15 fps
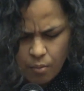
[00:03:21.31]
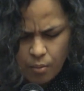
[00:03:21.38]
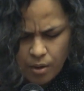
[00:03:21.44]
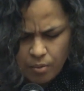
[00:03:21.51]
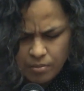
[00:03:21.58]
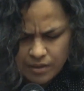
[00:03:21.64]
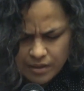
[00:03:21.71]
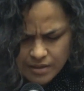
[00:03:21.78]

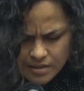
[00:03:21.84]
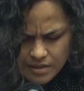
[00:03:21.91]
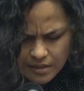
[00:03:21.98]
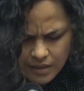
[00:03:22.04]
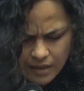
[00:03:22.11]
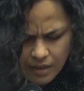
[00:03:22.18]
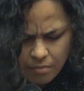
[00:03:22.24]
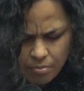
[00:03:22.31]
where we can
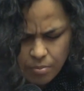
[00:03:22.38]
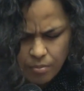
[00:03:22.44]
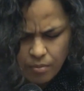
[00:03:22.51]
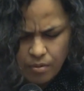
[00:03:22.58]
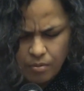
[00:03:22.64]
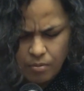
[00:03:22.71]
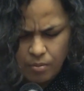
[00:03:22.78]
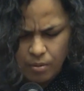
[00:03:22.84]
sleep,
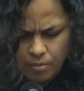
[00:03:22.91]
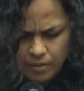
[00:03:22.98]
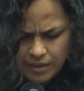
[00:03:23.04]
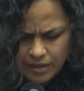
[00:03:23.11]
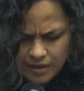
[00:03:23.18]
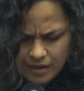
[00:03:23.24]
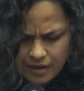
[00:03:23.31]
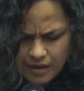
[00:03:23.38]
what we
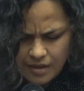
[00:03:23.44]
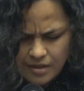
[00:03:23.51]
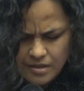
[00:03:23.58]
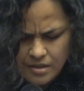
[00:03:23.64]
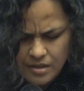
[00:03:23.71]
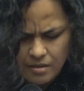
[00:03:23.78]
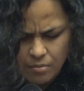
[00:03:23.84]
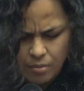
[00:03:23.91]
can eat,